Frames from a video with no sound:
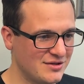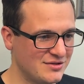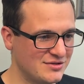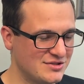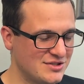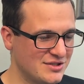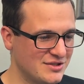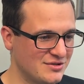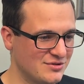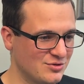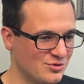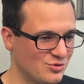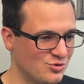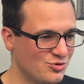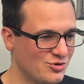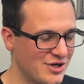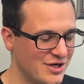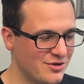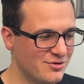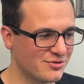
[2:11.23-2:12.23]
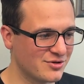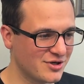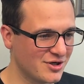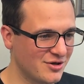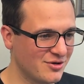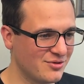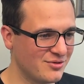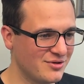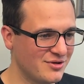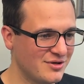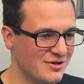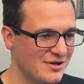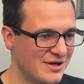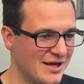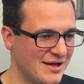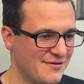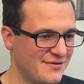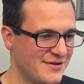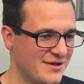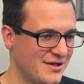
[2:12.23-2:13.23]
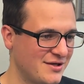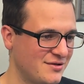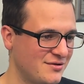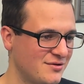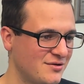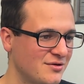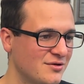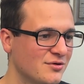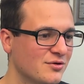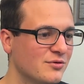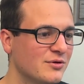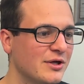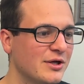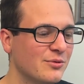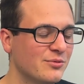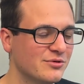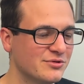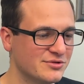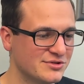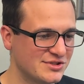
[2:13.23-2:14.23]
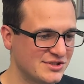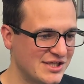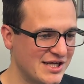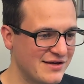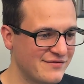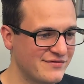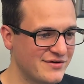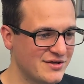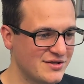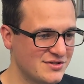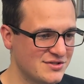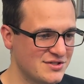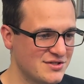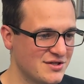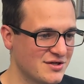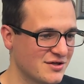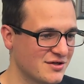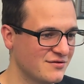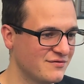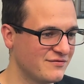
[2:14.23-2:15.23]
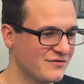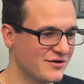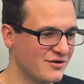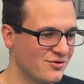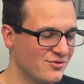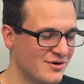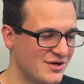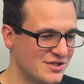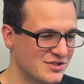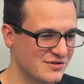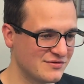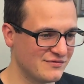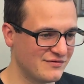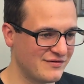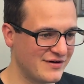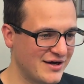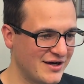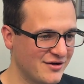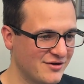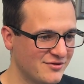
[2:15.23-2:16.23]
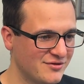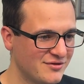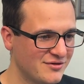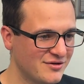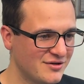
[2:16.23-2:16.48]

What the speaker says: to create your code, and then it will save it to the configuration file.